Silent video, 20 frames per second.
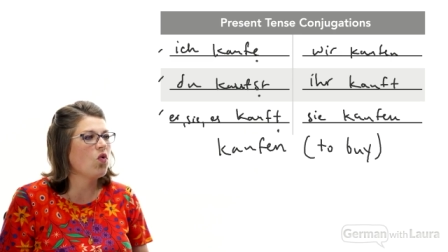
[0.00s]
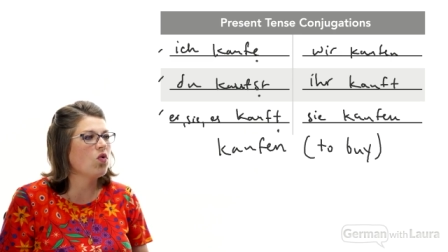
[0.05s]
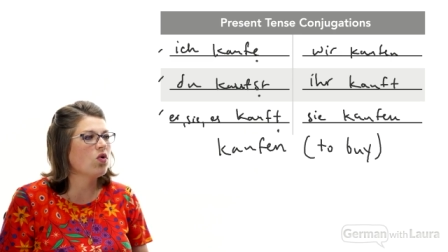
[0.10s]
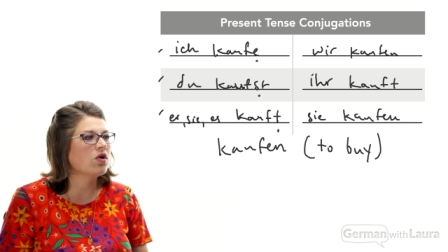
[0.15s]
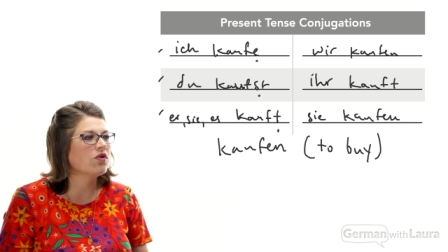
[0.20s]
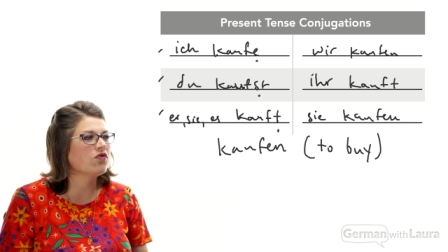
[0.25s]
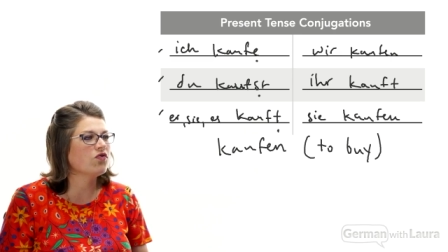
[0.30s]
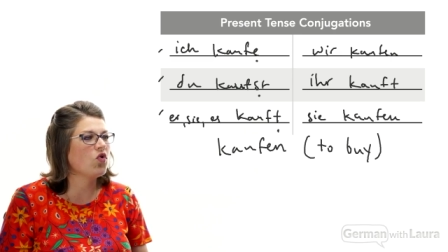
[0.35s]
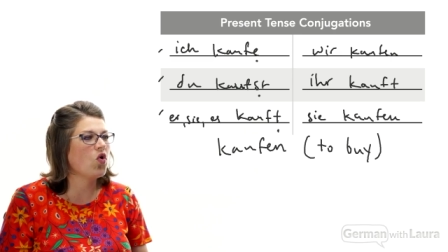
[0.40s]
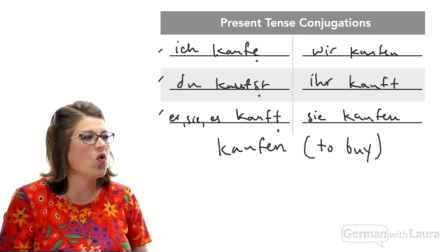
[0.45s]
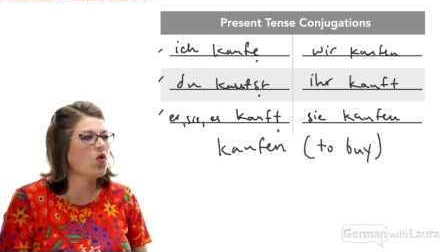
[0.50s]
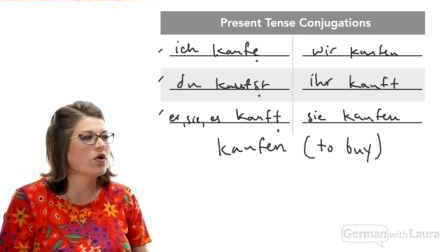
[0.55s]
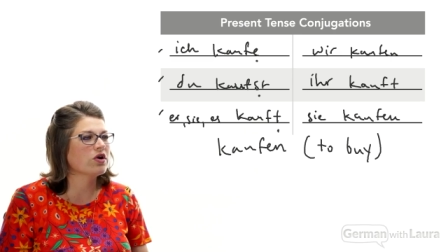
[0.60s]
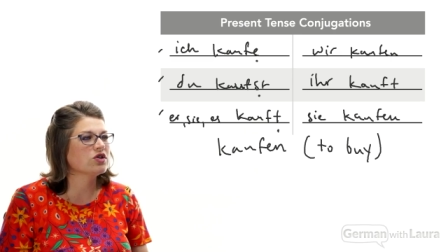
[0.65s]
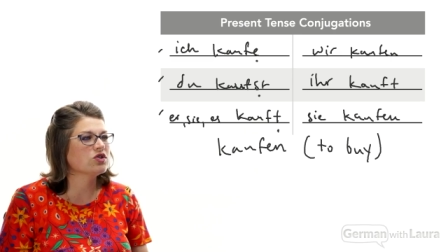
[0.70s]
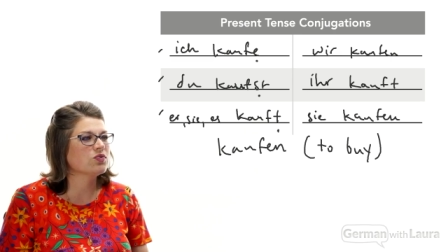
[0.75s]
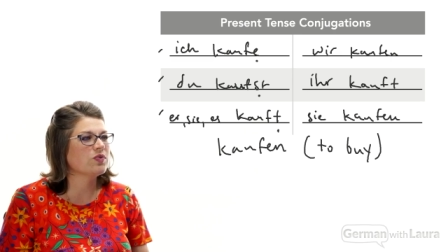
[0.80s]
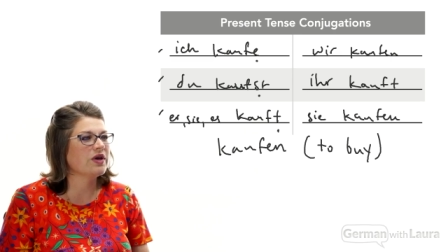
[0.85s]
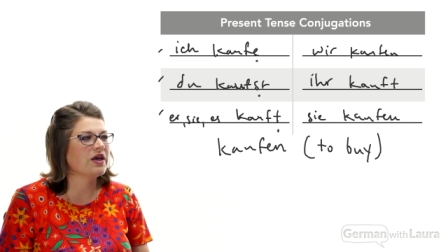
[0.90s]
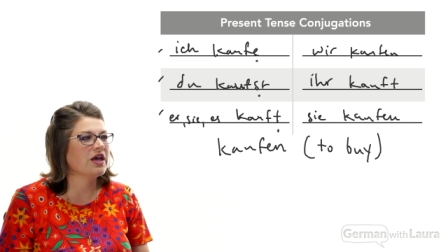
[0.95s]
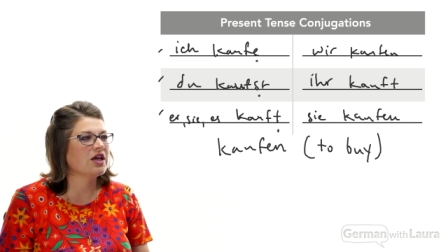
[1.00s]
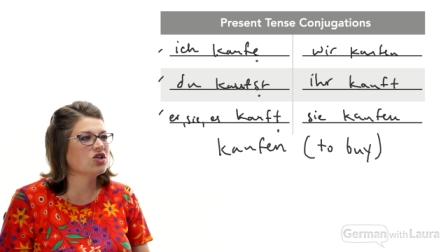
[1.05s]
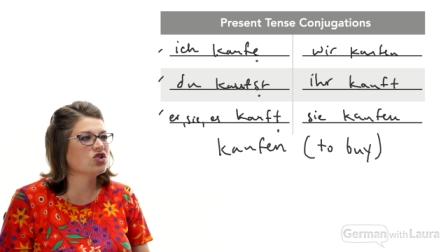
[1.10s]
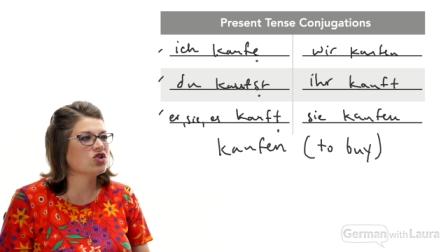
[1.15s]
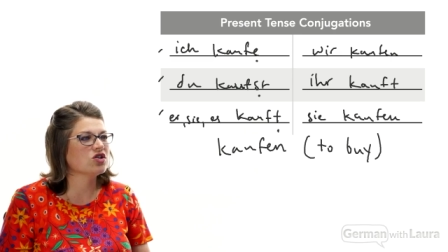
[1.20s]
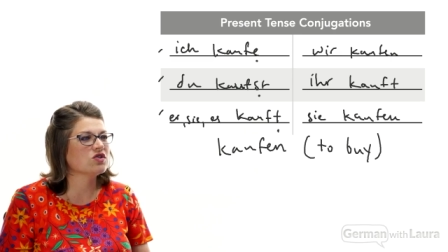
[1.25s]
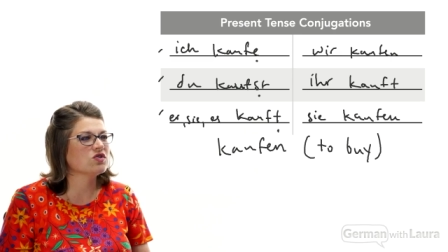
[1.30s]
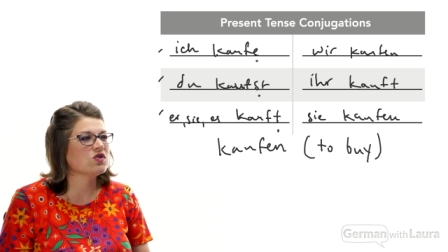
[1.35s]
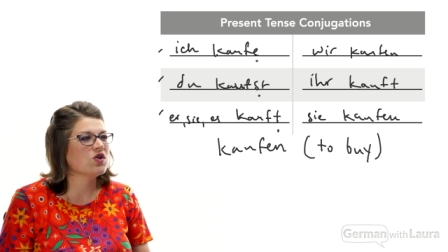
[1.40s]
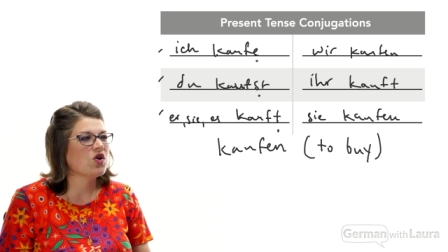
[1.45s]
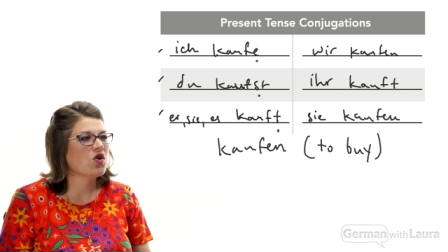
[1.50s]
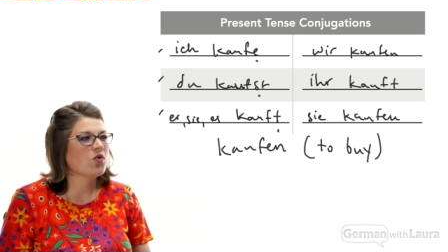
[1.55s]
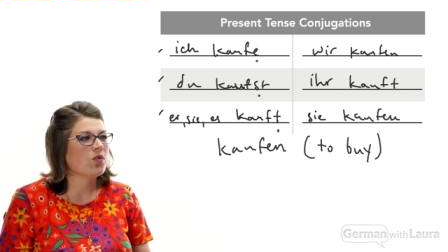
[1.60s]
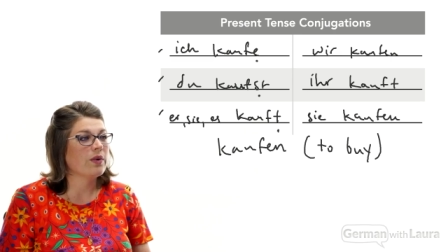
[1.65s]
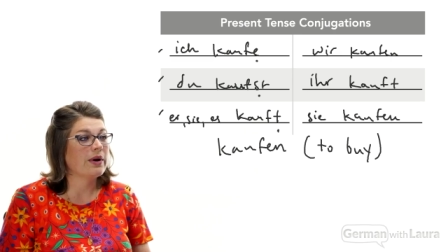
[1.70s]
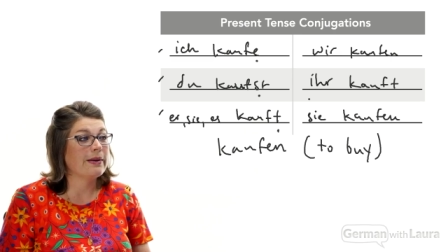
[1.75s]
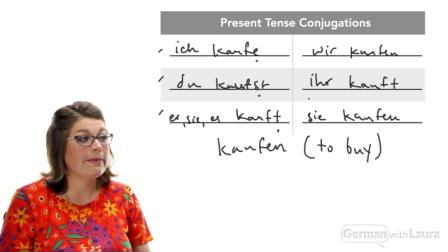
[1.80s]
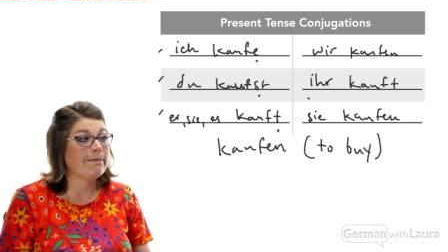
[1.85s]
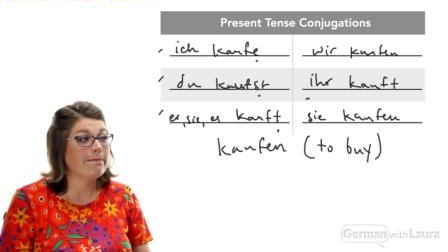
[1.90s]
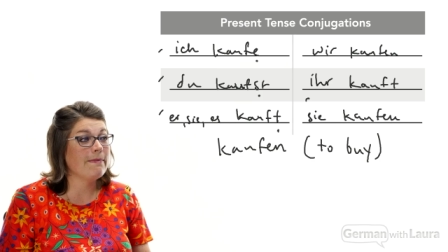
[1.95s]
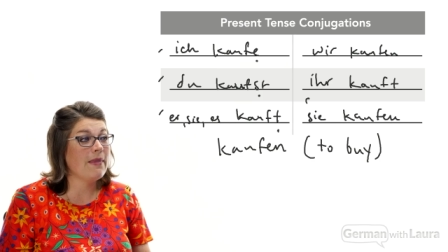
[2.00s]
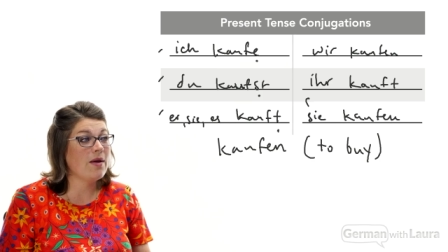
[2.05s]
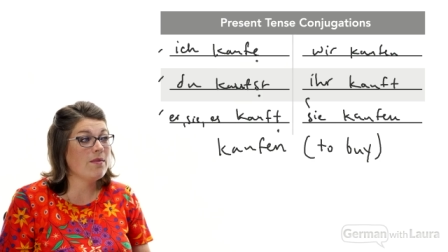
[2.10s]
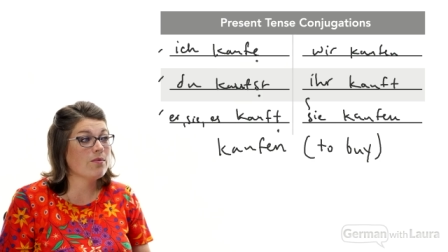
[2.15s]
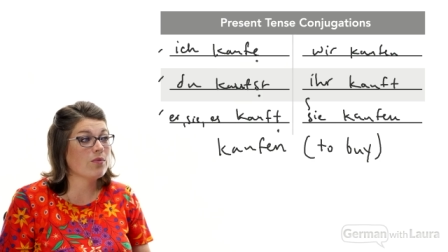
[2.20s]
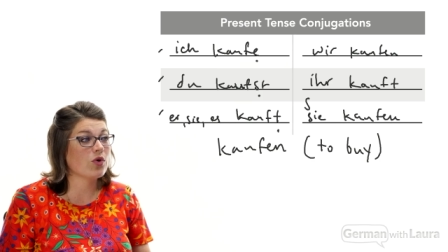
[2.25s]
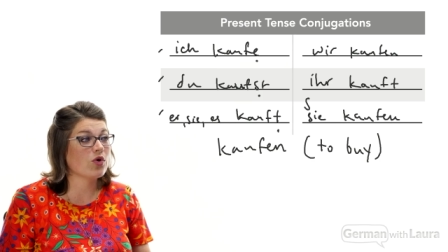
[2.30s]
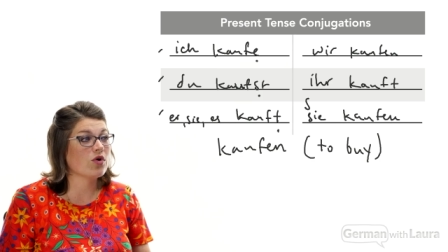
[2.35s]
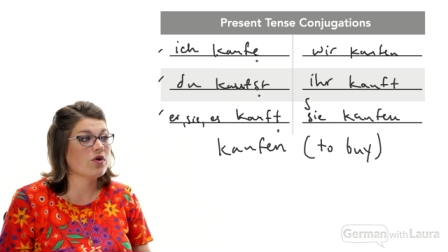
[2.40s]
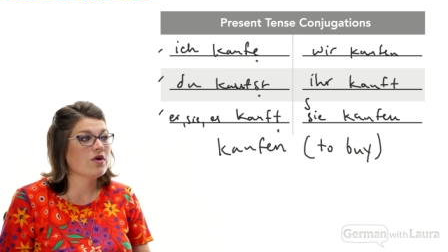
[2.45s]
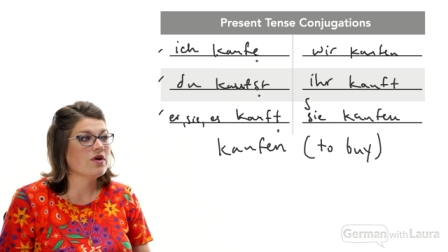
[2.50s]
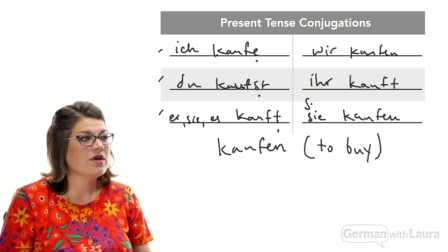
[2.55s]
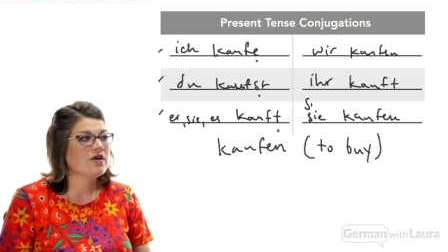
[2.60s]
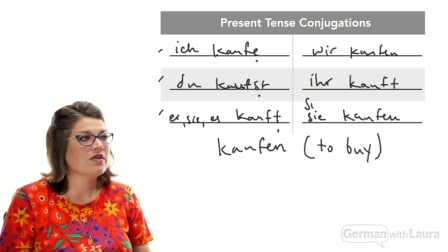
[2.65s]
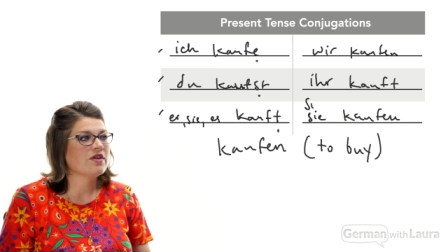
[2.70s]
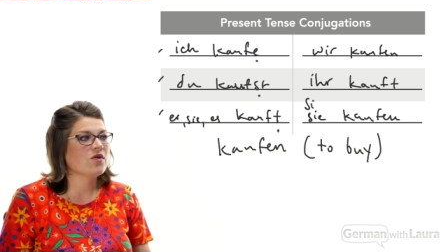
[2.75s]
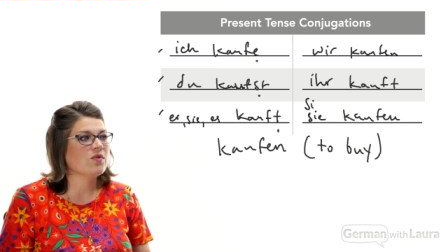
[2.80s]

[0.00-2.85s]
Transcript: or of course we can just remember